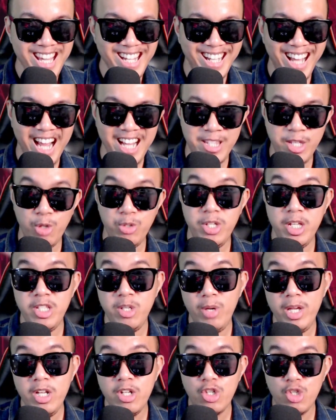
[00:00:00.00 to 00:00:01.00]
guys, so
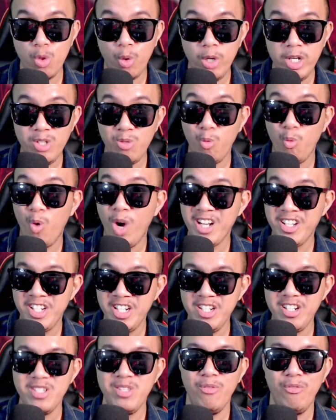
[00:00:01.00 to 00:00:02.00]
did you enjoy
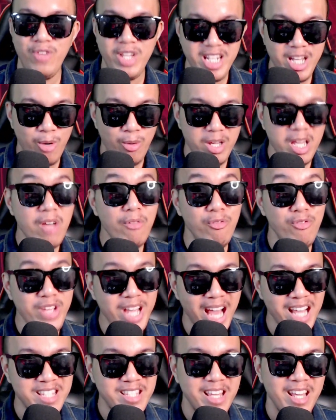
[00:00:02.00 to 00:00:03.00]
watching this video? If
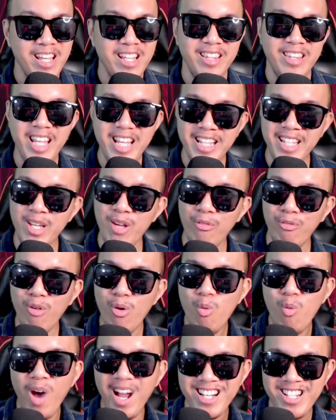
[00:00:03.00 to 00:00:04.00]
yes, thank you
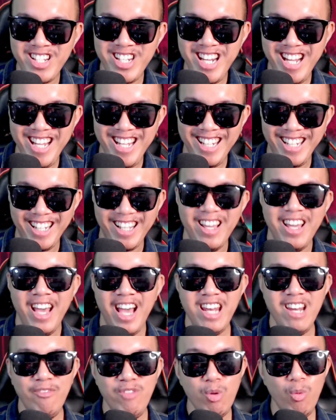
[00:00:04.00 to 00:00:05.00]
for watching!
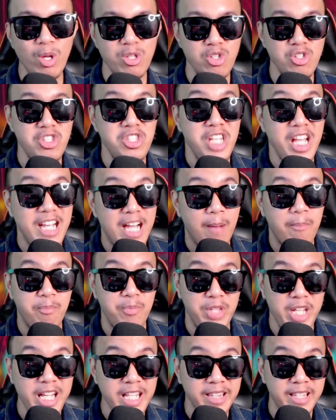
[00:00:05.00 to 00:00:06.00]
And if you want to stay
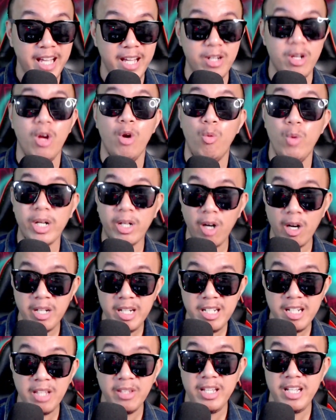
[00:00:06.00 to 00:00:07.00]
updated
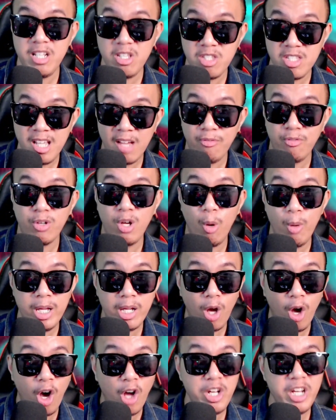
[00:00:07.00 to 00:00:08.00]
regarding the latest stuff
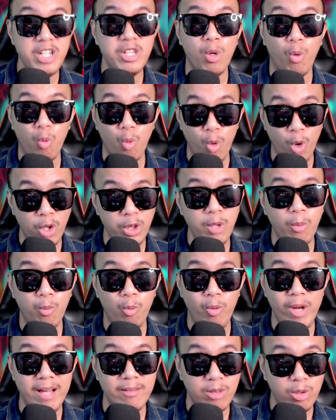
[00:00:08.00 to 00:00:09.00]
going on in the world of
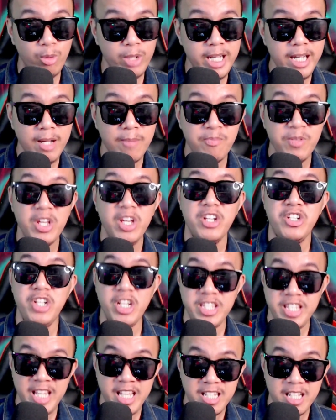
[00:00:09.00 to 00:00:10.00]
Web3,
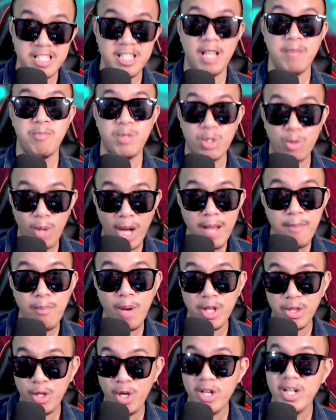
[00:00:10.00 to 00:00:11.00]
just hit the subscribe
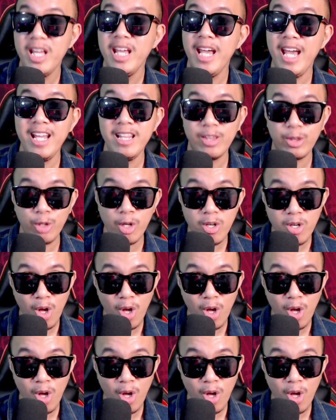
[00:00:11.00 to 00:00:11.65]
button and turn